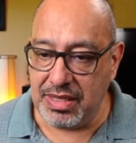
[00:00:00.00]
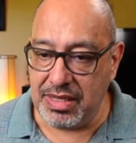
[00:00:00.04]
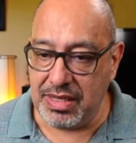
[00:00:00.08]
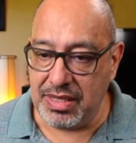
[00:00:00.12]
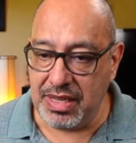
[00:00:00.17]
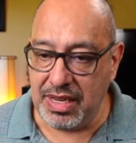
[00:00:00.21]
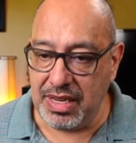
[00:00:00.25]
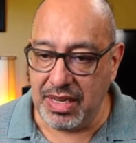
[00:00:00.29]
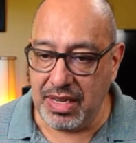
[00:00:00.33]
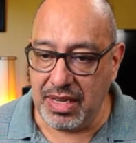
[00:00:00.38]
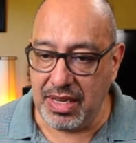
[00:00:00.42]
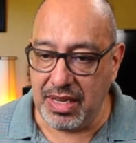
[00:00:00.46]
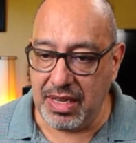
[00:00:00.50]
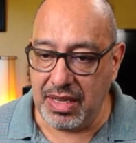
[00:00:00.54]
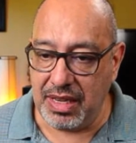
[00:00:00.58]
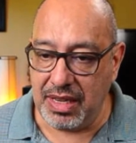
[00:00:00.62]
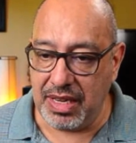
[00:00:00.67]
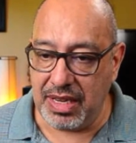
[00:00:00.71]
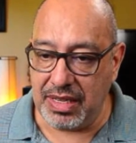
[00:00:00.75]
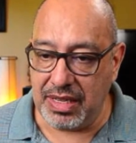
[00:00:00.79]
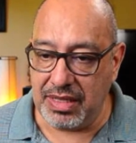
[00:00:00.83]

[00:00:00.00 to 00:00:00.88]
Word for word: see.